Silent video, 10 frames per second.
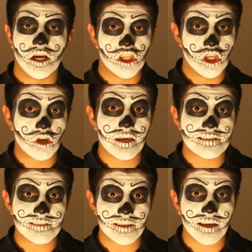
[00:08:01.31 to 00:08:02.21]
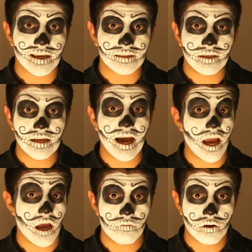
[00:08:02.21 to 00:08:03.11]
And you can see the Catrina
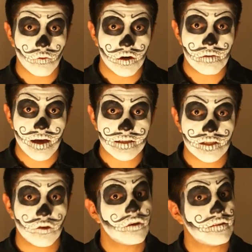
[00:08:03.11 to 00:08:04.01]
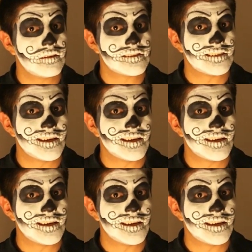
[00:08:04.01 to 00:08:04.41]
everywhere in Mexico in these